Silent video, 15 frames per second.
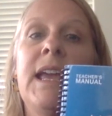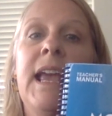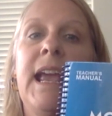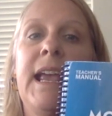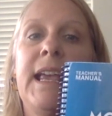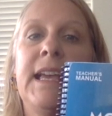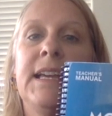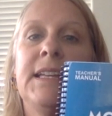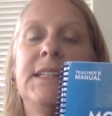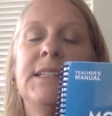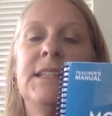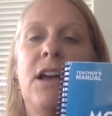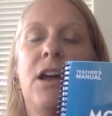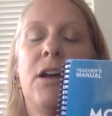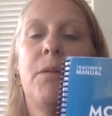
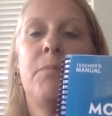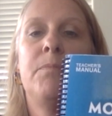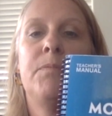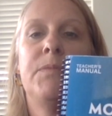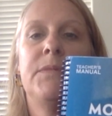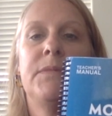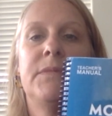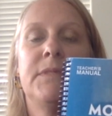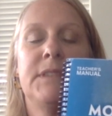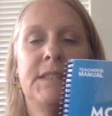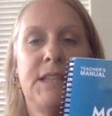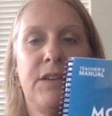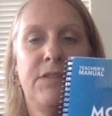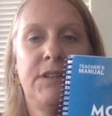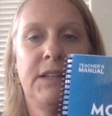and
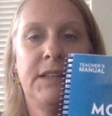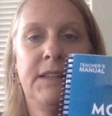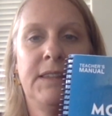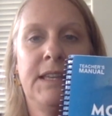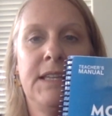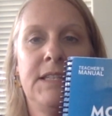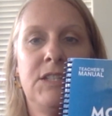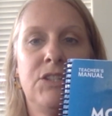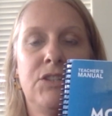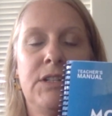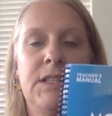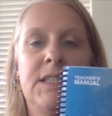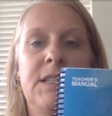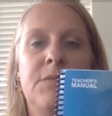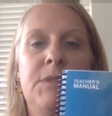definitely the
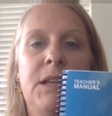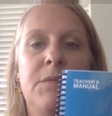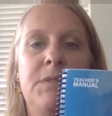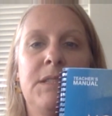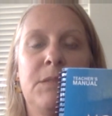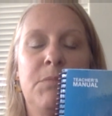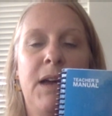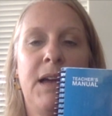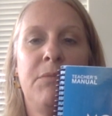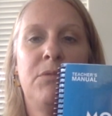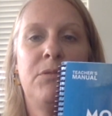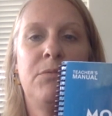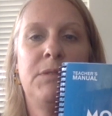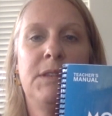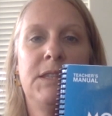history, sometimes the
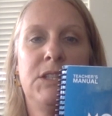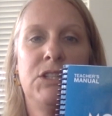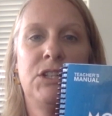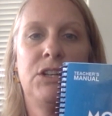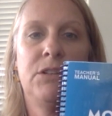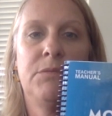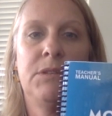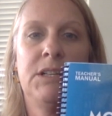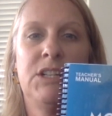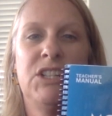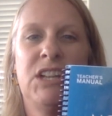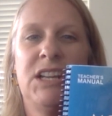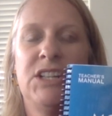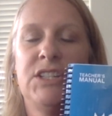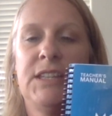Bible, but this year I'm going to
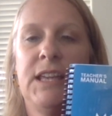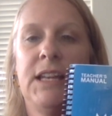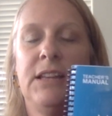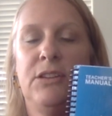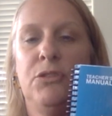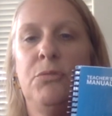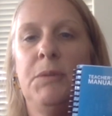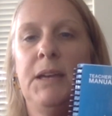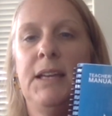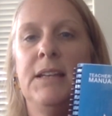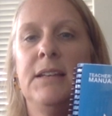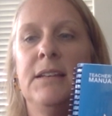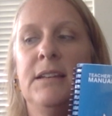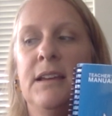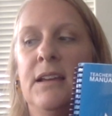change that a little bit.
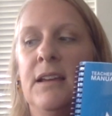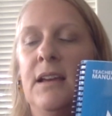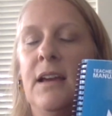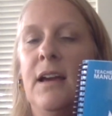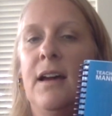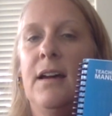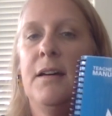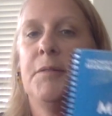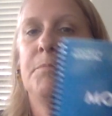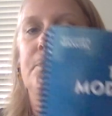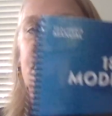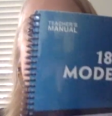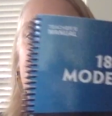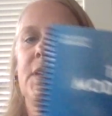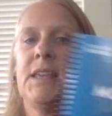
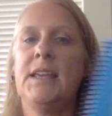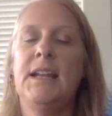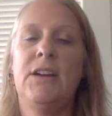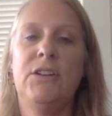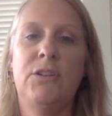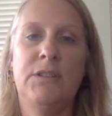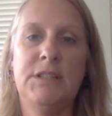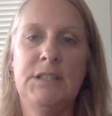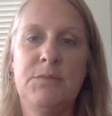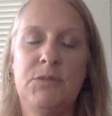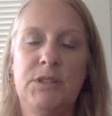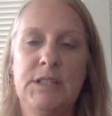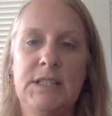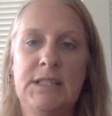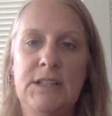And I'll go into
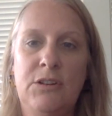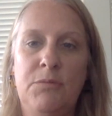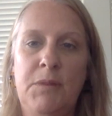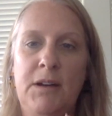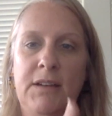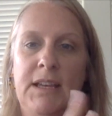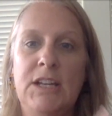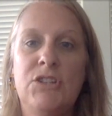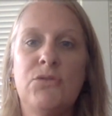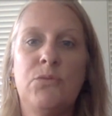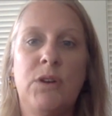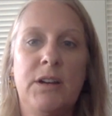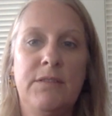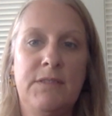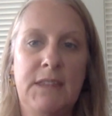more detail about each
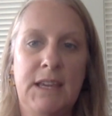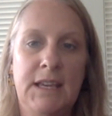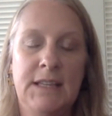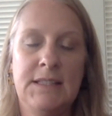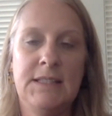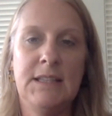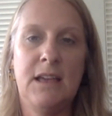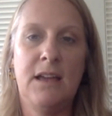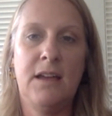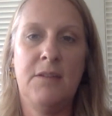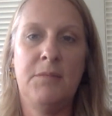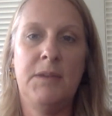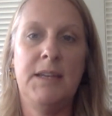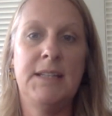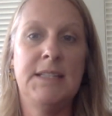one of these
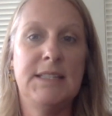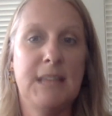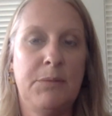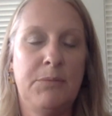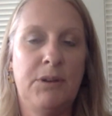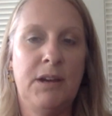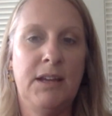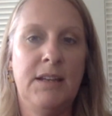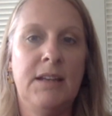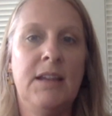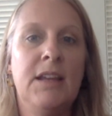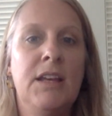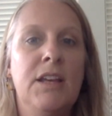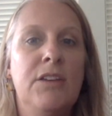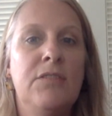in a separate
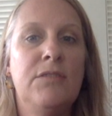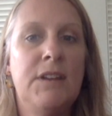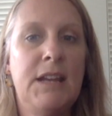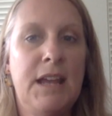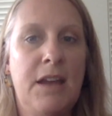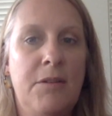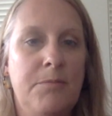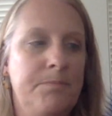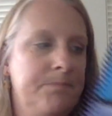video.